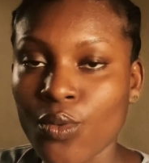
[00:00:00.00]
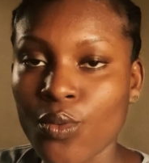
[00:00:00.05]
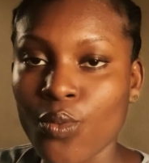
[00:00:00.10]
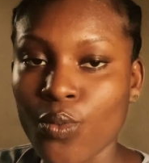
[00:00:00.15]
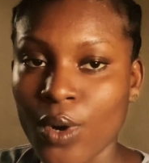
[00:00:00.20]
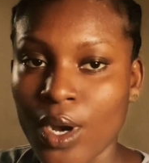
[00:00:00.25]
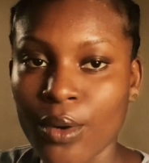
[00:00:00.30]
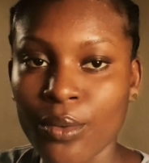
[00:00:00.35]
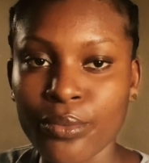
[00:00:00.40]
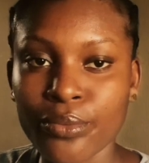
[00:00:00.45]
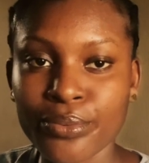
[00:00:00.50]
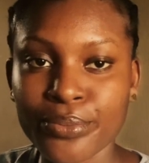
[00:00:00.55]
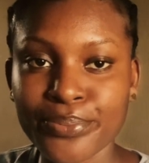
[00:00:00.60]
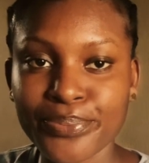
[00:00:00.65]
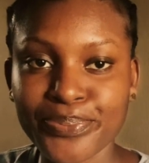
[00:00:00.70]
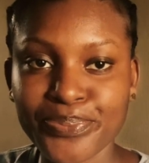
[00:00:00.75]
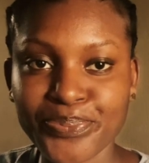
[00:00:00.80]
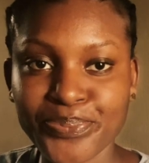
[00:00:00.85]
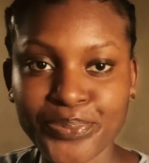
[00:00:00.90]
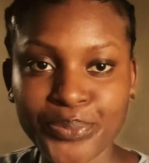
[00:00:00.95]
wow.
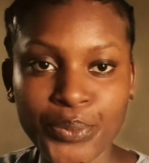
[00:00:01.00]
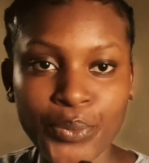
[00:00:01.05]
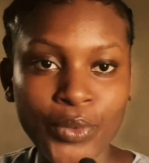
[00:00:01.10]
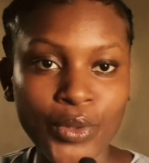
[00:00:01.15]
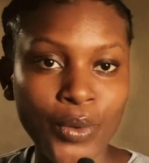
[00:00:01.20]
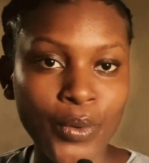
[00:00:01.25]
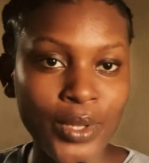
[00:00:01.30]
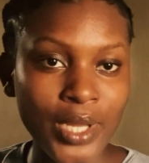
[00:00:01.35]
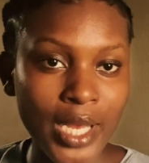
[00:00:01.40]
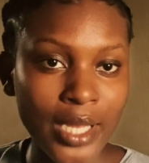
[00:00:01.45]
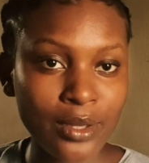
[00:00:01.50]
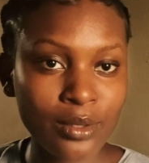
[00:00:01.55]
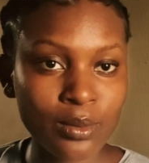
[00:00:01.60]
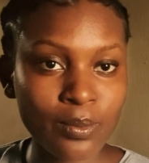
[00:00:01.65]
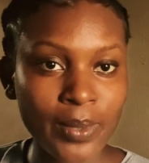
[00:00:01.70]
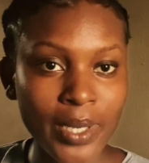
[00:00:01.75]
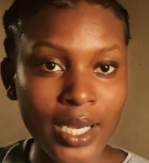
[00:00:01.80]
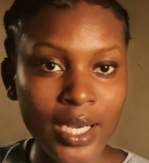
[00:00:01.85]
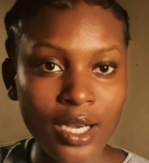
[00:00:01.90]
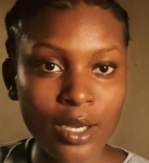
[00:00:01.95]
When I
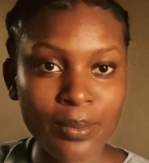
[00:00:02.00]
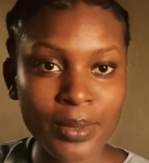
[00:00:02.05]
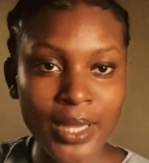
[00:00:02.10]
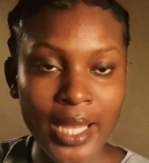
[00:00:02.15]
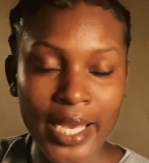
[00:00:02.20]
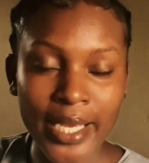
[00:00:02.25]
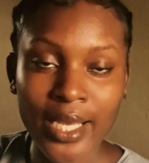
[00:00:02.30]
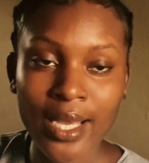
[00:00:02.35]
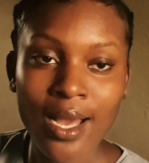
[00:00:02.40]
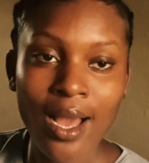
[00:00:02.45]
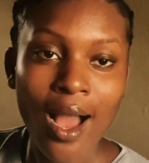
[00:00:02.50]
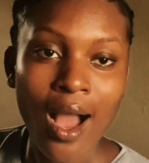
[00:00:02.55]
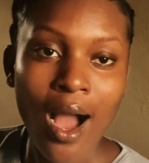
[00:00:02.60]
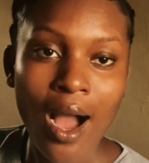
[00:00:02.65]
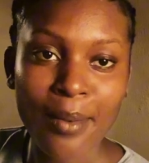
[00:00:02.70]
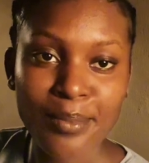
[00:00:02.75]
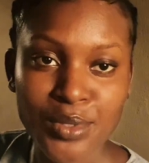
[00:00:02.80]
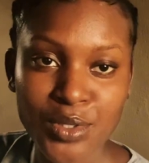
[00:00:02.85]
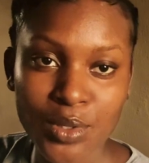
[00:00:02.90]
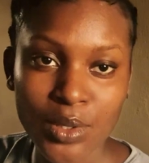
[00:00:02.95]
look back, I'll be like,
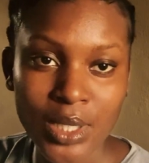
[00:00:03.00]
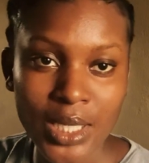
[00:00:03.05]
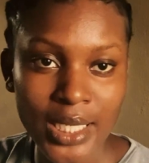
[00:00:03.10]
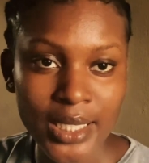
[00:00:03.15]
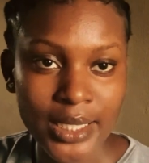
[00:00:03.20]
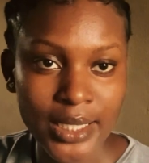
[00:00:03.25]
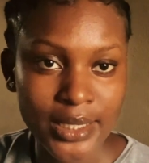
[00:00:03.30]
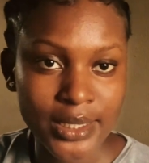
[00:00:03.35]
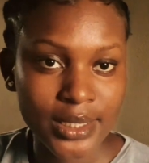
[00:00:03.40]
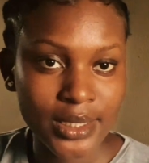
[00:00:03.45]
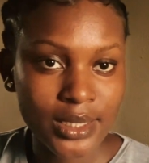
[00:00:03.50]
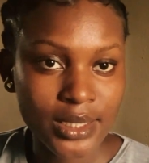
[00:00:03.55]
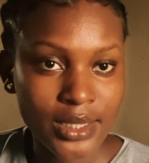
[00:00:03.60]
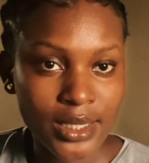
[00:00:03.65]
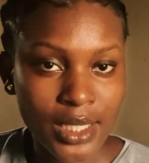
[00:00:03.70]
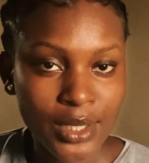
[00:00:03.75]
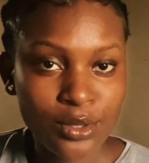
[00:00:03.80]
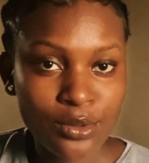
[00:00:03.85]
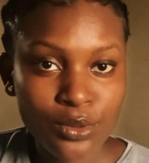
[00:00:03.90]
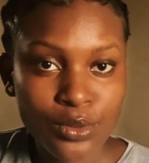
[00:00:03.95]
I'm so glad I did
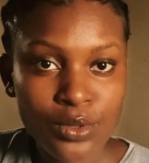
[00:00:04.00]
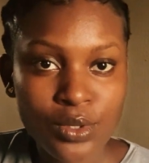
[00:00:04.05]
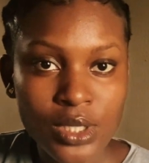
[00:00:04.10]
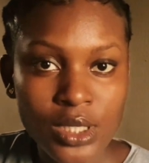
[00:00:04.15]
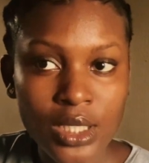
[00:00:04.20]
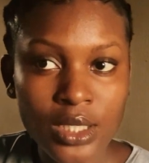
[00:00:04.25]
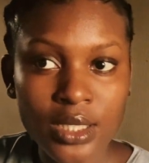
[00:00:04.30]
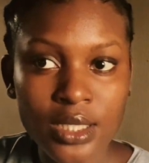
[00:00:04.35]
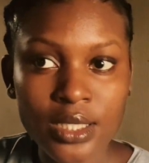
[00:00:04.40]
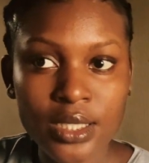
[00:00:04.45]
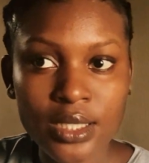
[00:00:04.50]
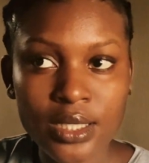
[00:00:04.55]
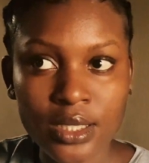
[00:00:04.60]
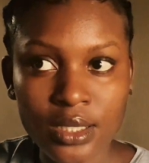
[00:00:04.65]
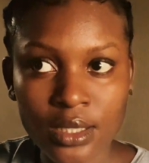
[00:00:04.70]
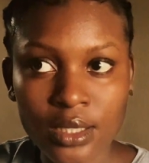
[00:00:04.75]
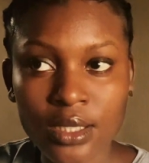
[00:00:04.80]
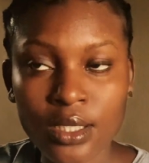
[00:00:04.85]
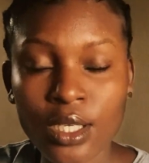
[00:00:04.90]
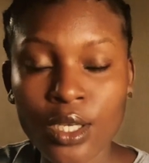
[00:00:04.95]
this. I just want to take this
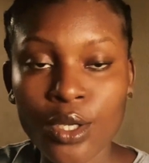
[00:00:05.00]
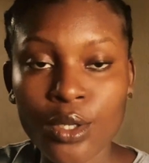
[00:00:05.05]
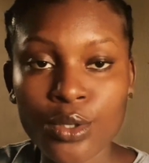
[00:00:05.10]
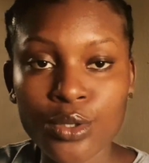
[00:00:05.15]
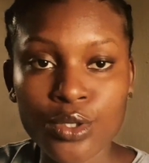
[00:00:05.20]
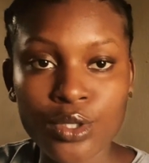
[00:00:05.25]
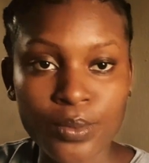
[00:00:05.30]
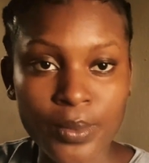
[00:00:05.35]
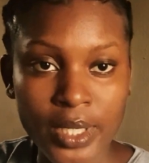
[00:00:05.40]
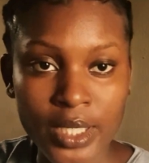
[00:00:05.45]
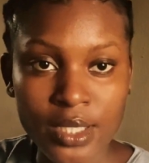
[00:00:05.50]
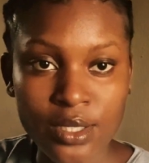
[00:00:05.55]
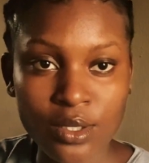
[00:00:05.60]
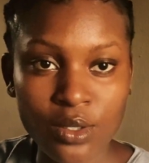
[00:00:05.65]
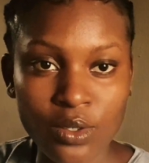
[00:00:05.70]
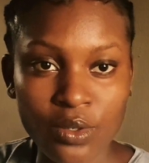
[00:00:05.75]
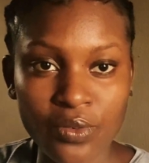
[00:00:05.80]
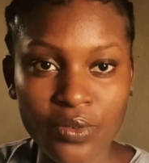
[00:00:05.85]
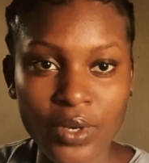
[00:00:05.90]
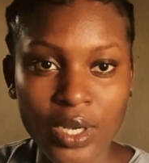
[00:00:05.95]
year to
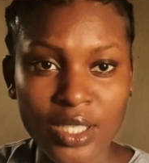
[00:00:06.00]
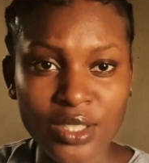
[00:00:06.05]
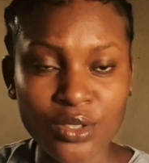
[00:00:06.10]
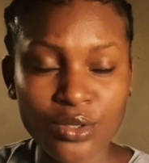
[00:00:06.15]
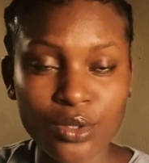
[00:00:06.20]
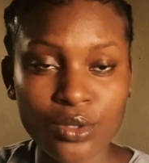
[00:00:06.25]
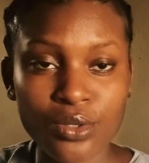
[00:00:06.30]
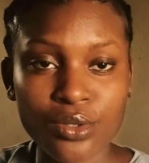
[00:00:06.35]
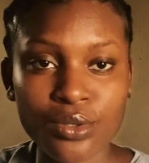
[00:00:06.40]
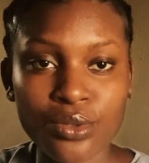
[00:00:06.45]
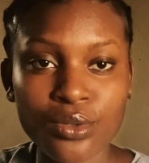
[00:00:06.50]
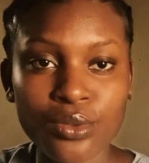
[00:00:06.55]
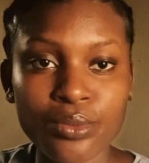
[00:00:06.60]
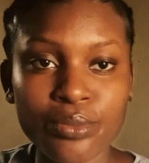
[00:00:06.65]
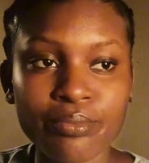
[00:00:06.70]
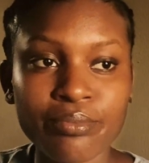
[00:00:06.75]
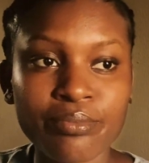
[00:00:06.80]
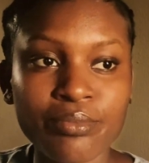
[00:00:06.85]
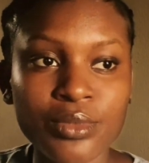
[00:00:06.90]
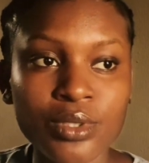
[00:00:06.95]
myself and just
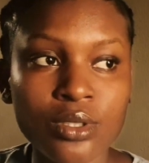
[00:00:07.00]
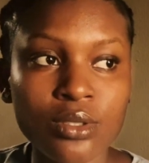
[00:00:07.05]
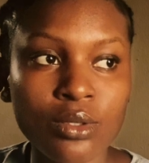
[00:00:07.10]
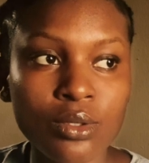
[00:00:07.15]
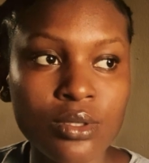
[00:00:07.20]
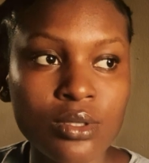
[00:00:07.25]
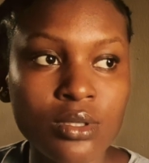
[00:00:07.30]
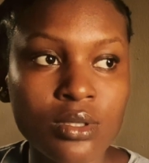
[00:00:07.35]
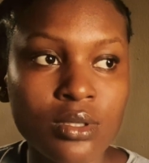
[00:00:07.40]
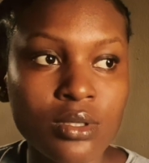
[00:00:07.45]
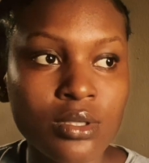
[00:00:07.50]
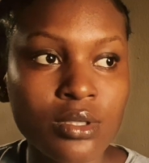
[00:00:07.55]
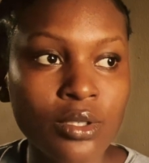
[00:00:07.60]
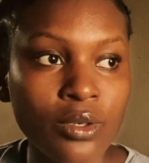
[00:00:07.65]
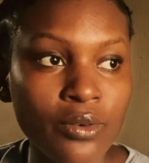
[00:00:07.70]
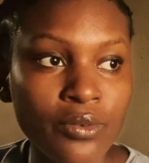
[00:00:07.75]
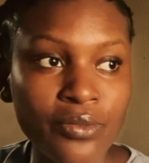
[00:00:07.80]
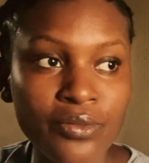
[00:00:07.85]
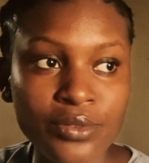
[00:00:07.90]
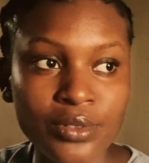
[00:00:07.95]

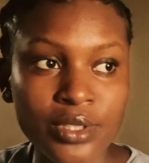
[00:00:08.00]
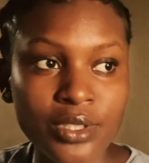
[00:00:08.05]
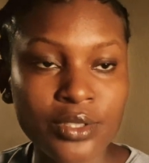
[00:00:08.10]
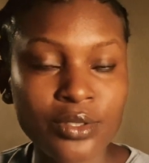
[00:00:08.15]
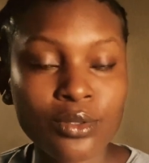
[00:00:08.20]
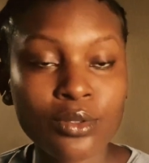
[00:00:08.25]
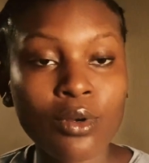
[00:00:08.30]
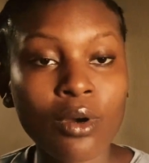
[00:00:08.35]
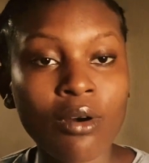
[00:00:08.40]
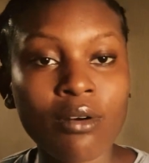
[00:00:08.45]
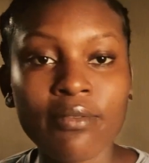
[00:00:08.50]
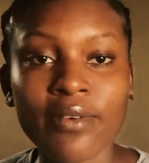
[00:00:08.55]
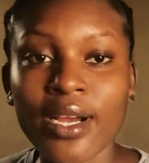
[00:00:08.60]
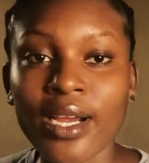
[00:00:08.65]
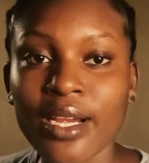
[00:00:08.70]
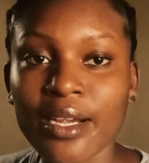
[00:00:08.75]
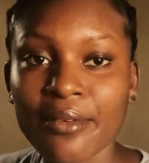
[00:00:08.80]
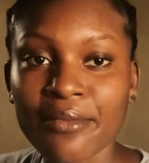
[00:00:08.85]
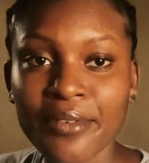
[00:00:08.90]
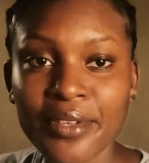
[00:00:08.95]

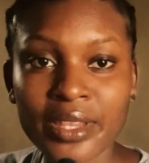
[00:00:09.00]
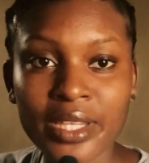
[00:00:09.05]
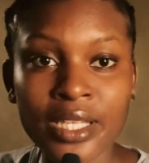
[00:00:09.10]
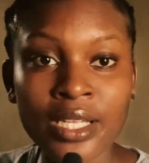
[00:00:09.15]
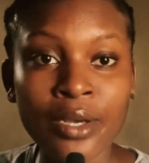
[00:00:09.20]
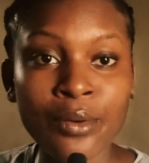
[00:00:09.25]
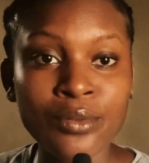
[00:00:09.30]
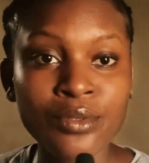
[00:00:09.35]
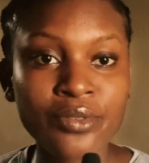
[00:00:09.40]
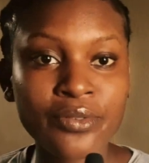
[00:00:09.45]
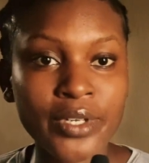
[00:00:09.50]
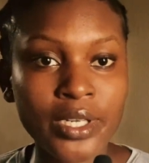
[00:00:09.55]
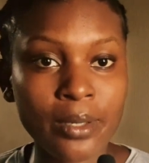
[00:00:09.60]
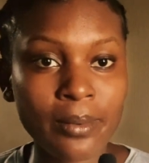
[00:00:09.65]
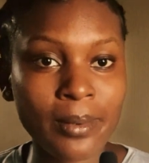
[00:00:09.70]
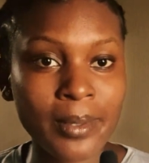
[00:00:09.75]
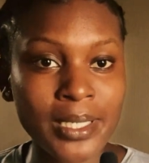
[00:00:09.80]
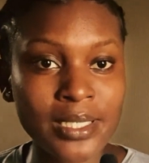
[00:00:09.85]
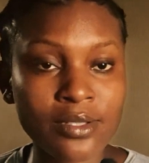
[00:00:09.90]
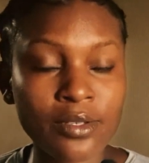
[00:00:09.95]
self-discover everything I want to find
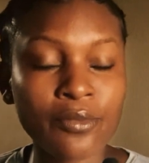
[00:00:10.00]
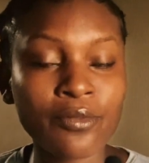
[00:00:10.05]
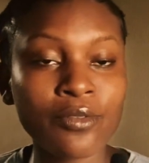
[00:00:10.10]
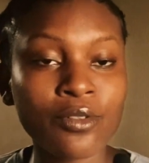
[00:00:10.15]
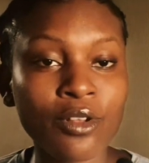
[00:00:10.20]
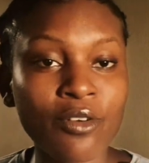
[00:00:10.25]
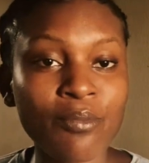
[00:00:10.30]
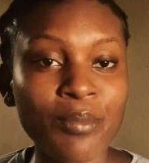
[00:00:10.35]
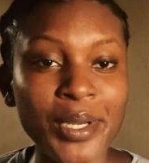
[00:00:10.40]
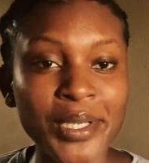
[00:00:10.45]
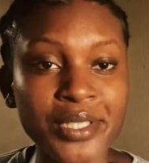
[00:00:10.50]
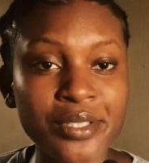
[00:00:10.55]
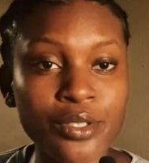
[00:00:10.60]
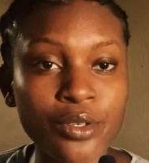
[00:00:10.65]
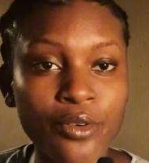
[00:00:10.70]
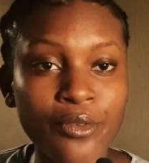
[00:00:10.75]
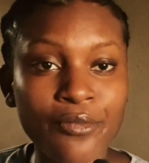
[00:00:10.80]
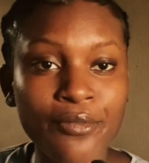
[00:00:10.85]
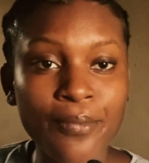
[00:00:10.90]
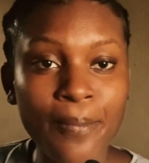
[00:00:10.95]
about myself, love
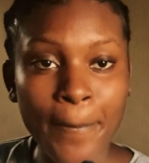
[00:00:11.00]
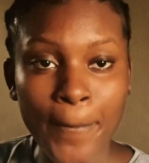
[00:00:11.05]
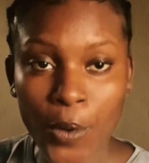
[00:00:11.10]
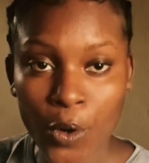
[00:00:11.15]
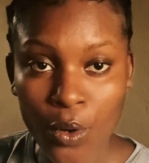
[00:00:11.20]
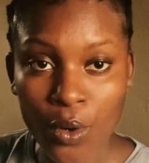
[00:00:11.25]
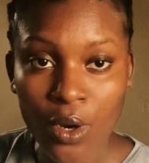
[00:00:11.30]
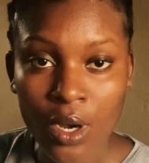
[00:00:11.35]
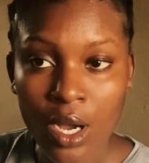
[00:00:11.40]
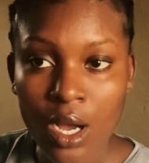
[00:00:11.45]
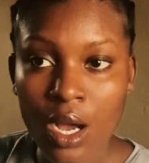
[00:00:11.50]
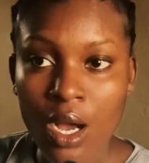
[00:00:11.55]
myself more,